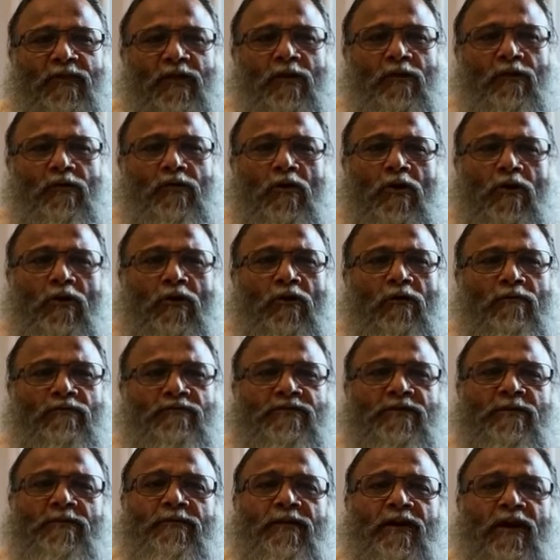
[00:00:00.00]
rock of
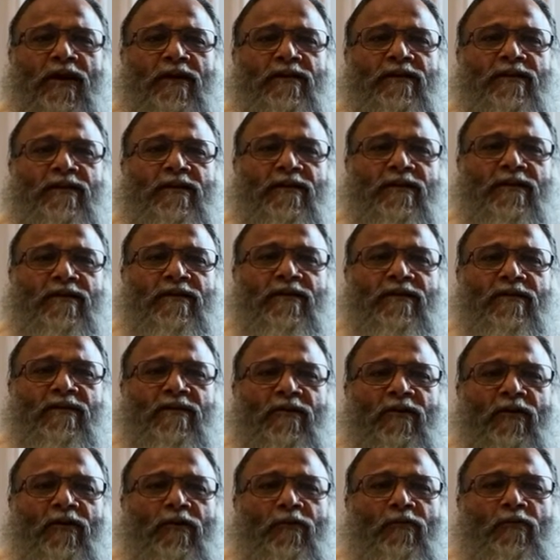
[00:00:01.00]
Gibraltar.
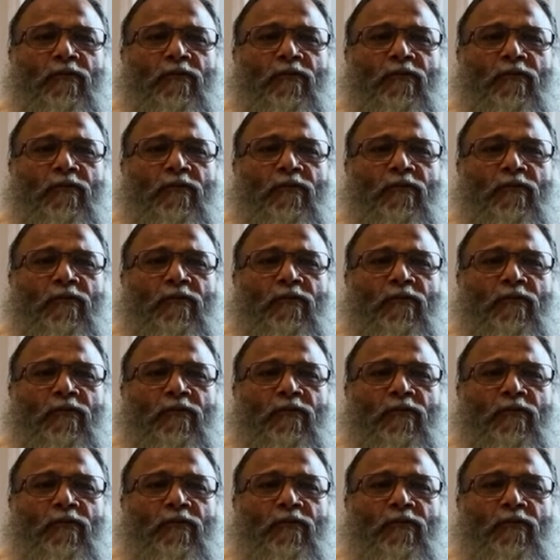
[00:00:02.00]
on